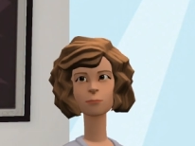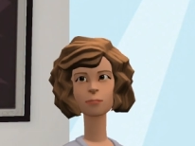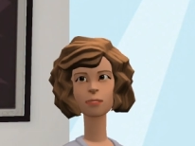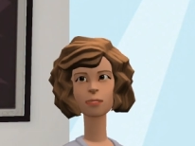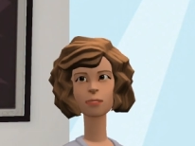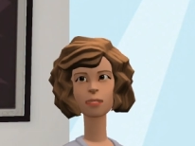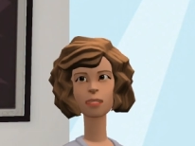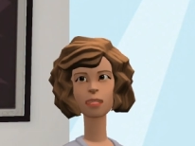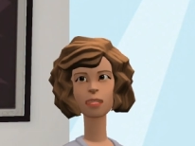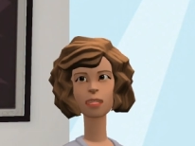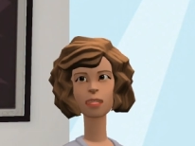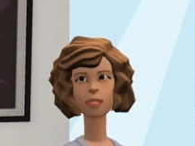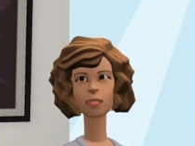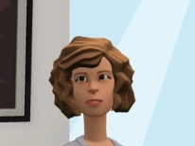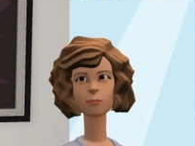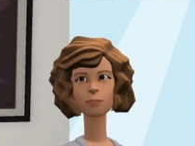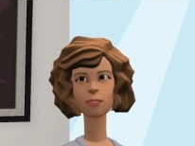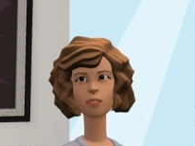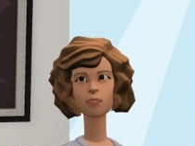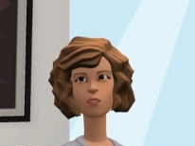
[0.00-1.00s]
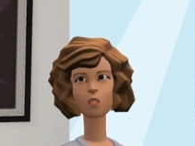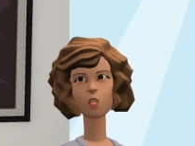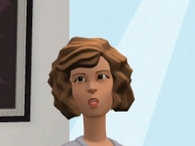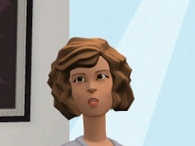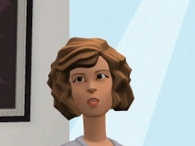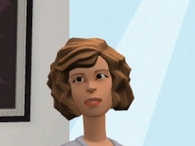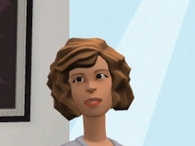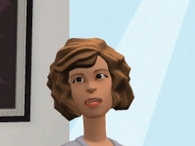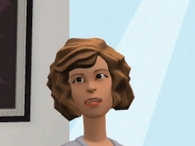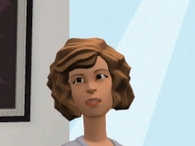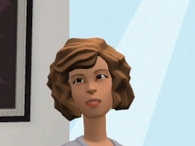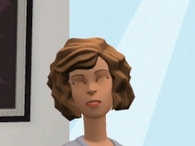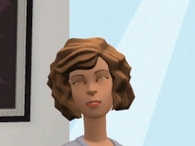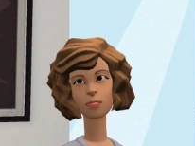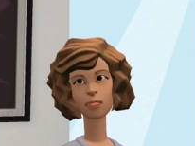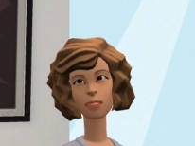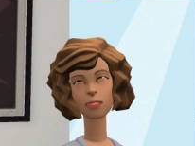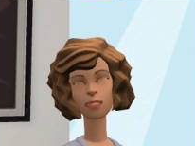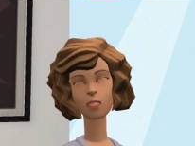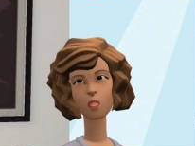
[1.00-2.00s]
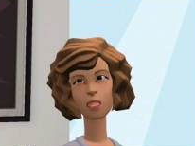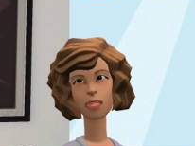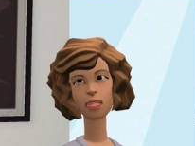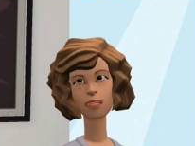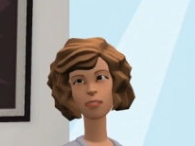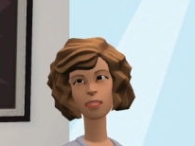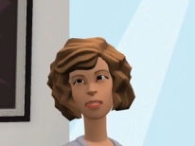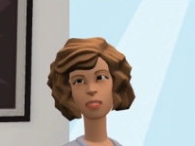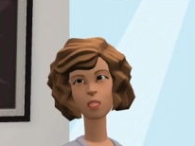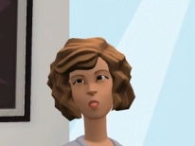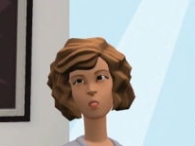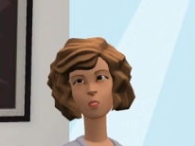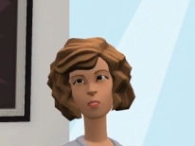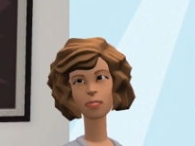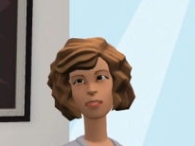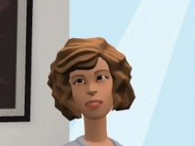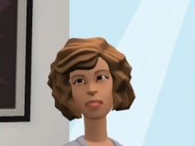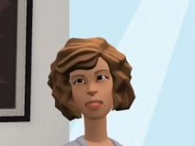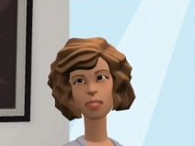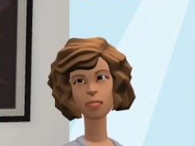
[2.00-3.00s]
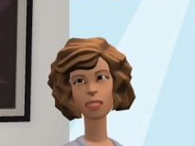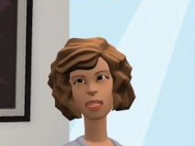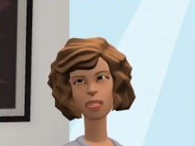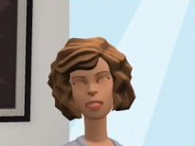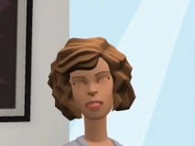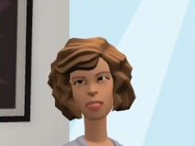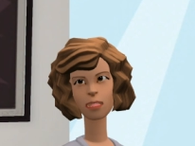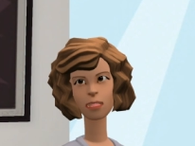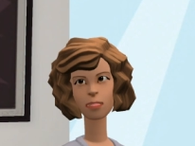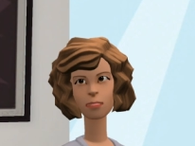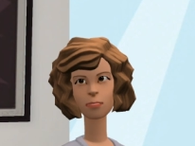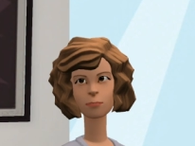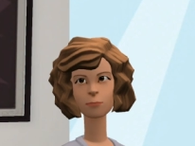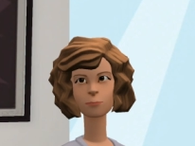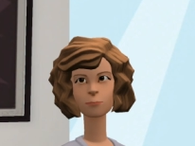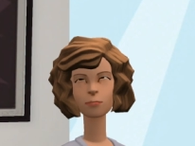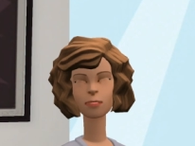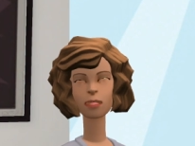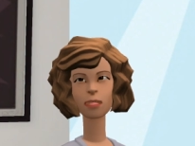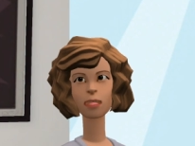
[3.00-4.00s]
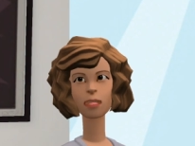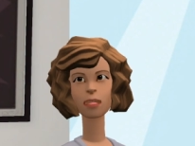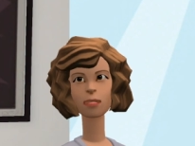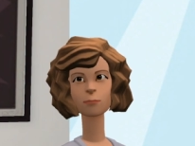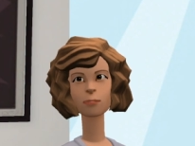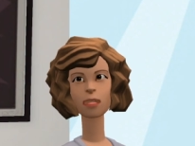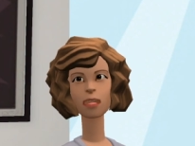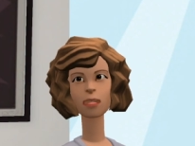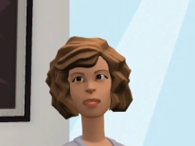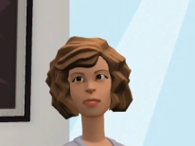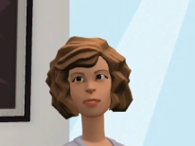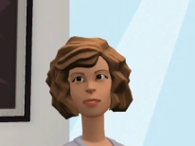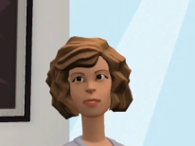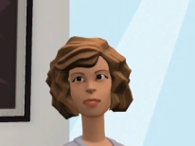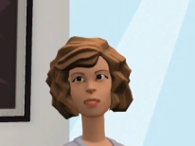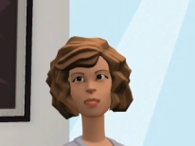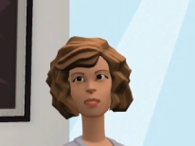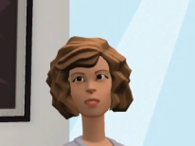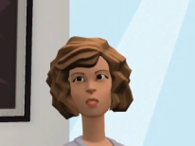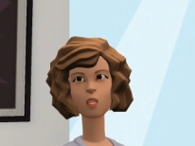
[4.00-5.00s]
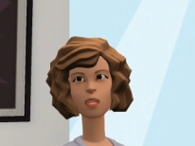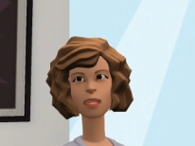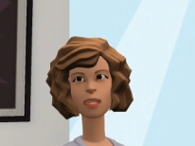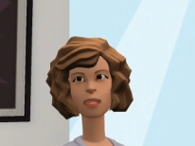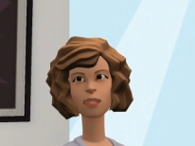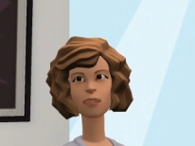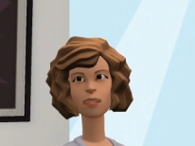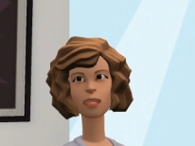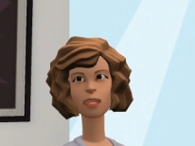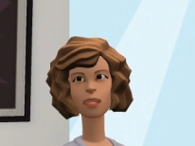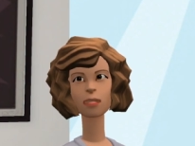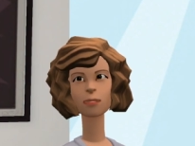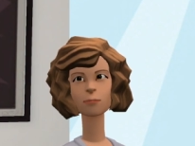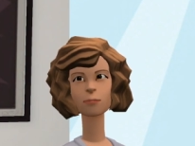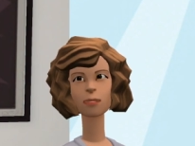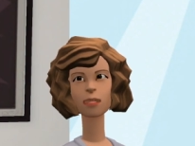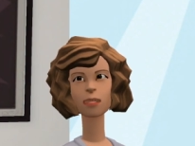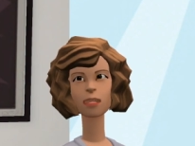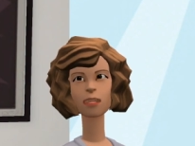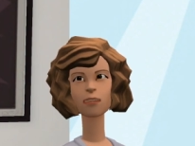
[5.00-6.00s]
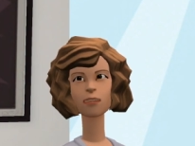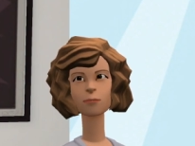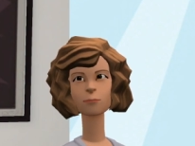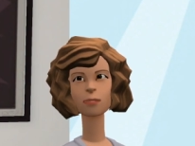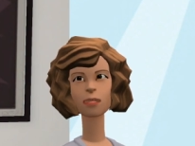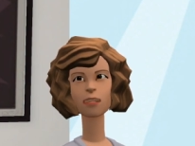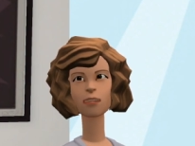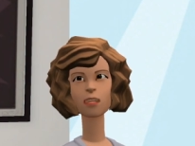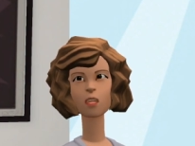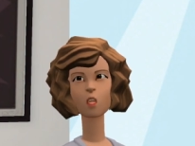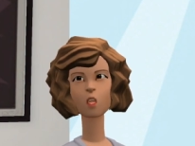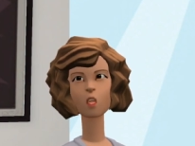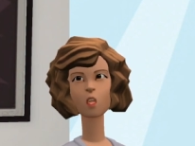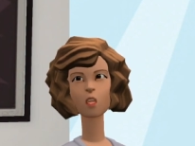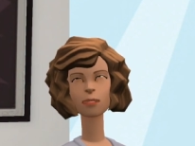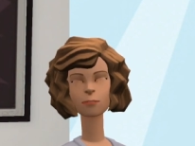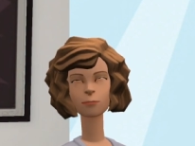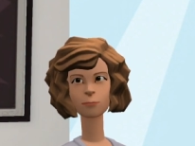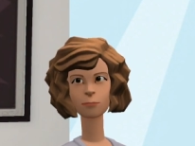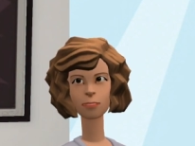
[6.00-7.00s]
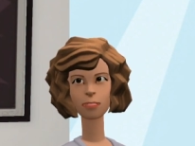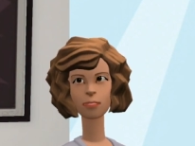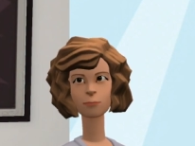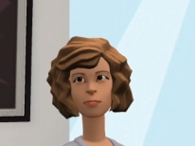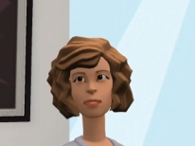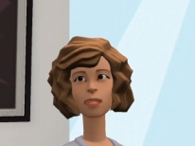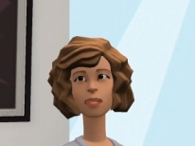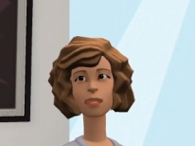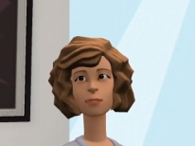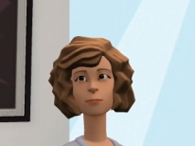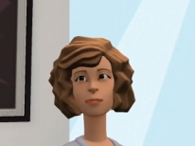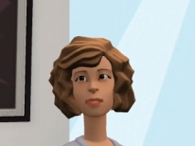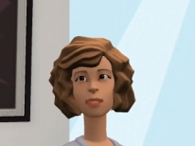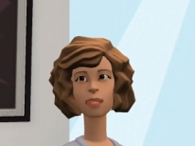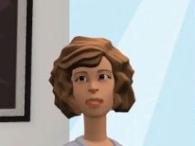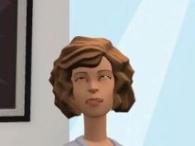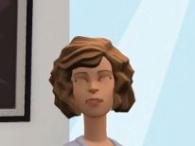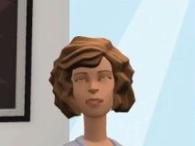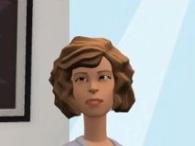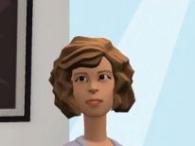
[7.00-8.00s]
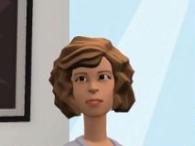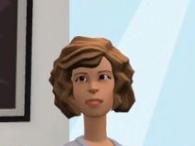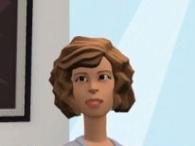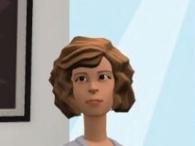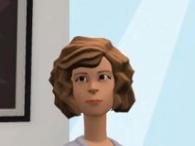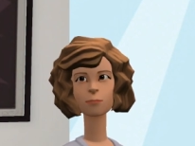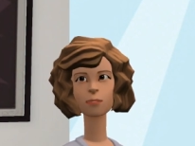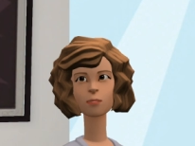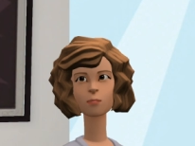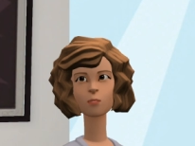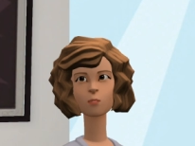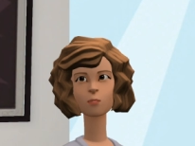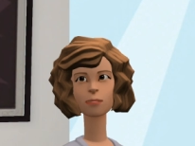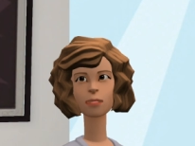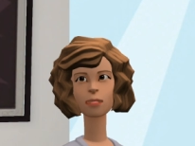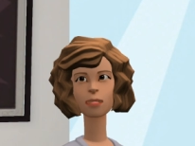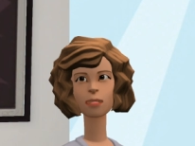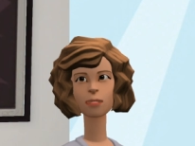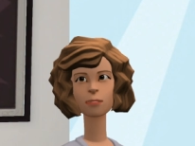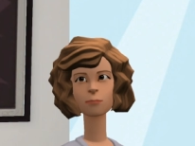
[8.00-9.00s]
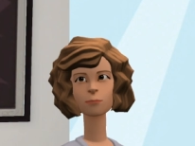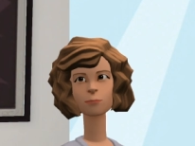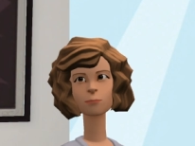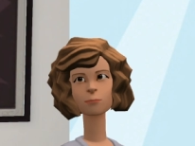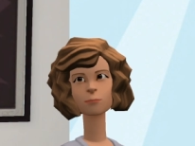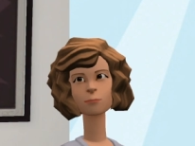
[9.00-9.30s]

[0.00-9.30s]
Isaiah chapter 14 verses 12 through 17 tell us, the enemy desired to elevate himself above God, and make himself like the Most High.